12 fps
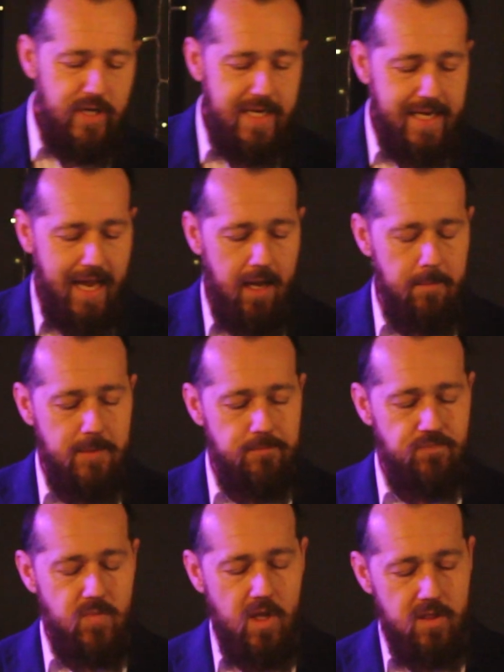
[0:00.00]
I'm just going to
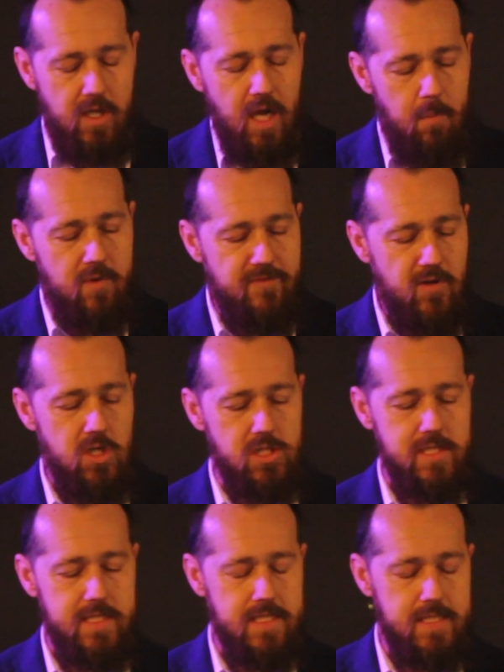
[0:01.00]
recap
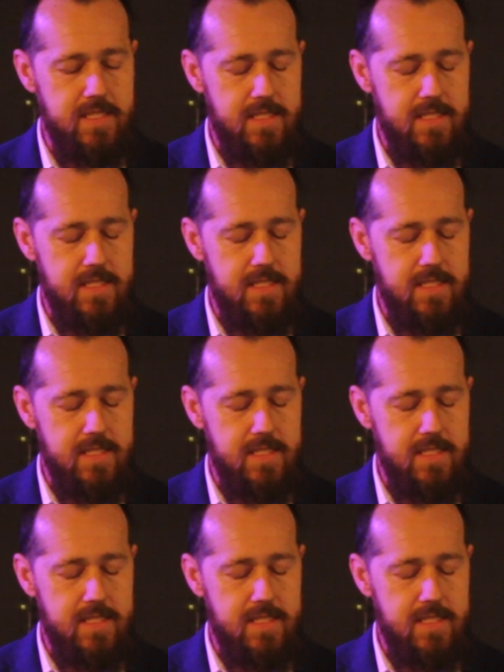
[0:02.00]
the couple